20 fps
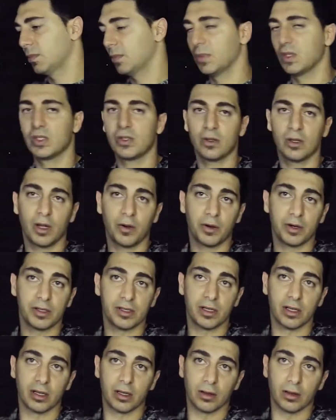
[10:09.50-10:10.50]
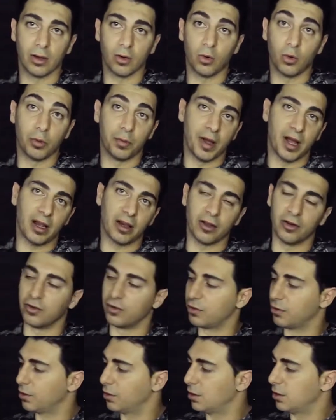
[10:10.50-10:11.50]
So now you're seeing the whole
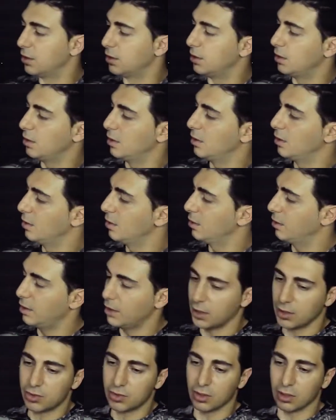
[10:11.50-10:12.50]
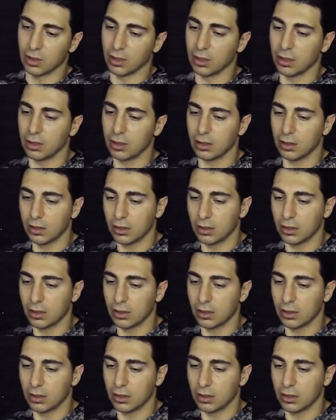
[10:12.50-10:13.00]
package. Actually,